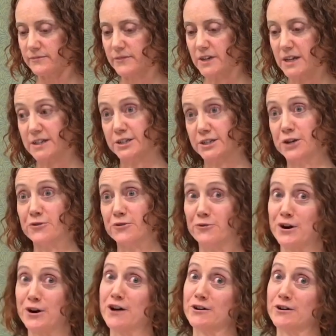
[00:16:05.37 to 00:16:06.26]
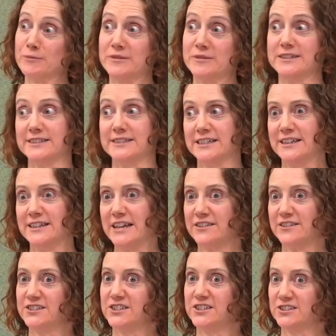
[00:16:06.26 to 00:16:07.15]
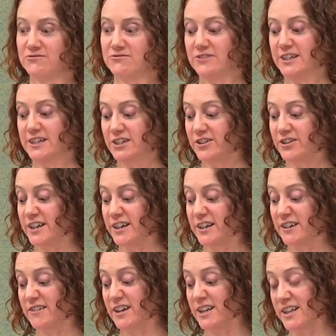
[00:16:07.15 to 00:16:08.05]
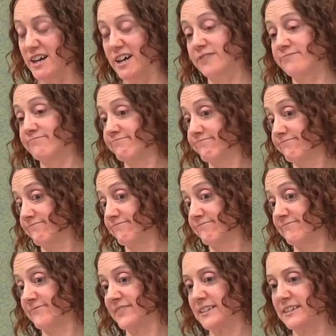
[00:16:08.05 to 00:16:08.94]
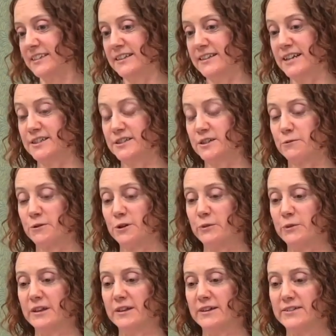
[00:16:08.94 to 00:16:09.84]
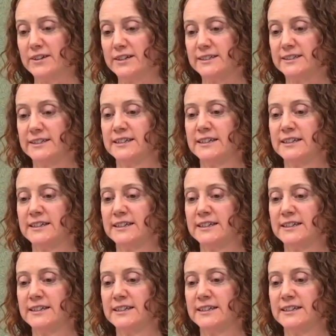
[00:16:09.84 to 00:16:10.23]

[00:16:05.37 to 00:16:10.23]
So we're all complicit. Like, there's just really no getting around that. That's the world we live in.